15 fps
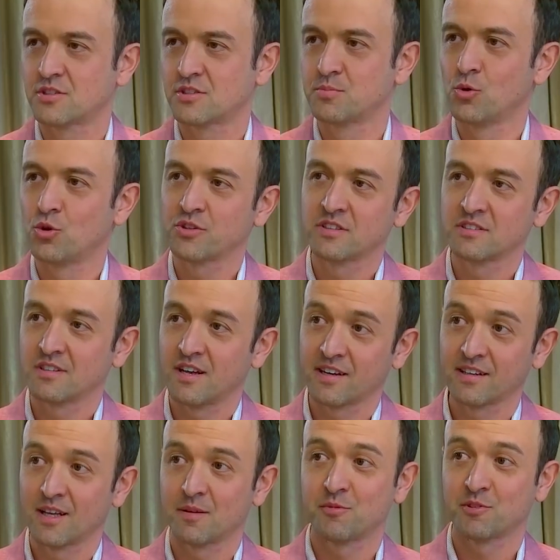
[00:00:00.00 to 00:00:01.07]
it's more than
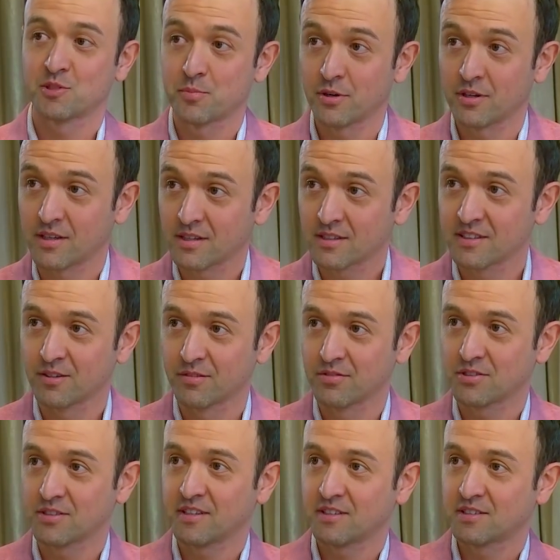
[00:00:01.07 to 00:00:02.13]
a glamorous product, and
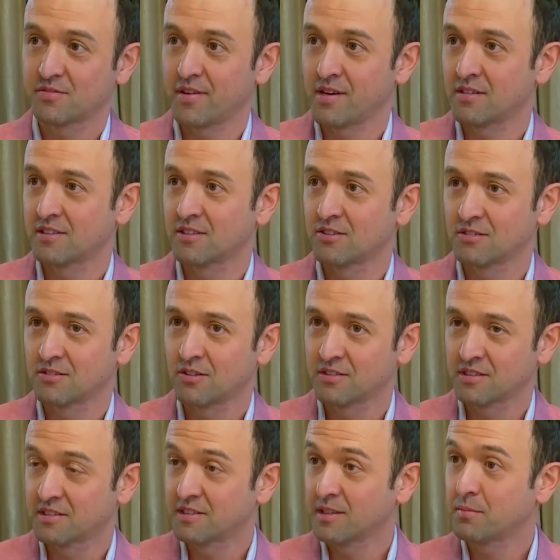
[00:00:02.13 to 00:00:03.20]
obviously it's founded
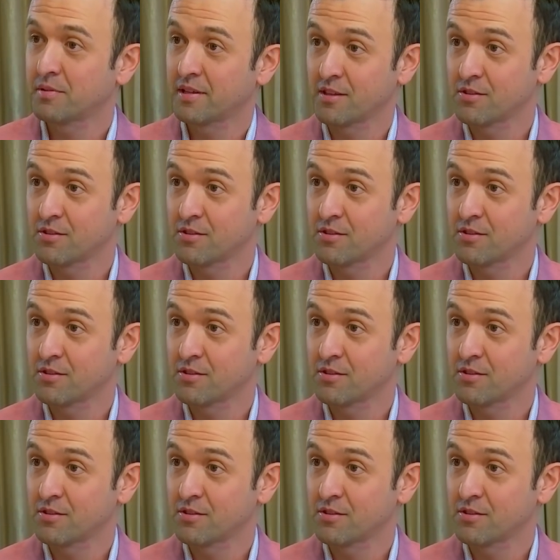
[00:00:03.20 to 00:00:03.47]
on a deep